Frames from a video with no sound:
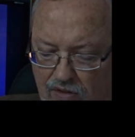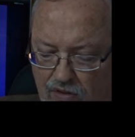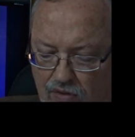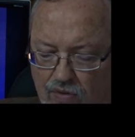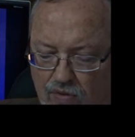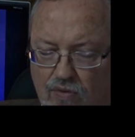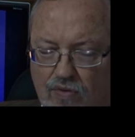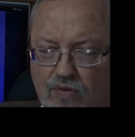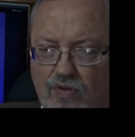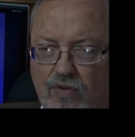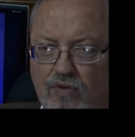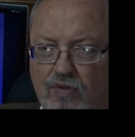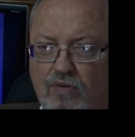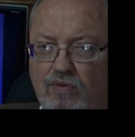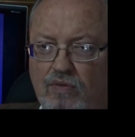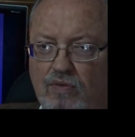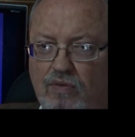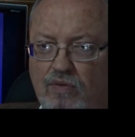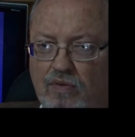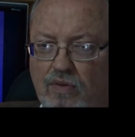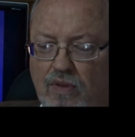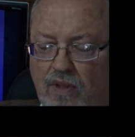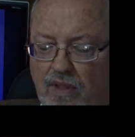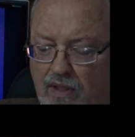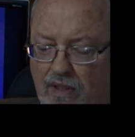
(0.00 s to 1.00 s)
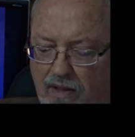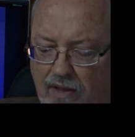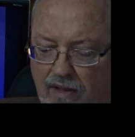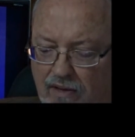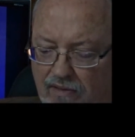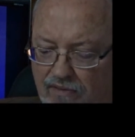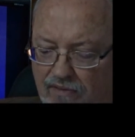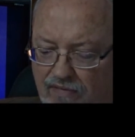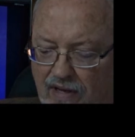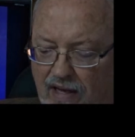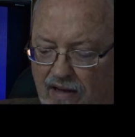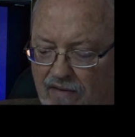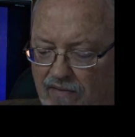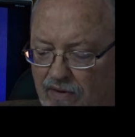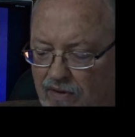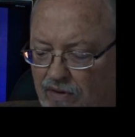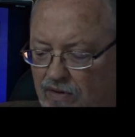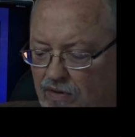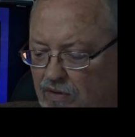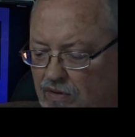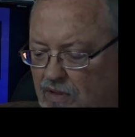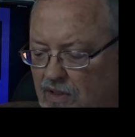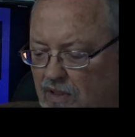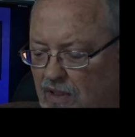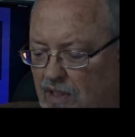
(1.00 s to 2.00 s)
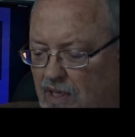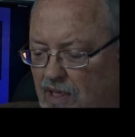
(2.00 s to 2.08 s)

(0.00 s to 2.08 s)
due to a 500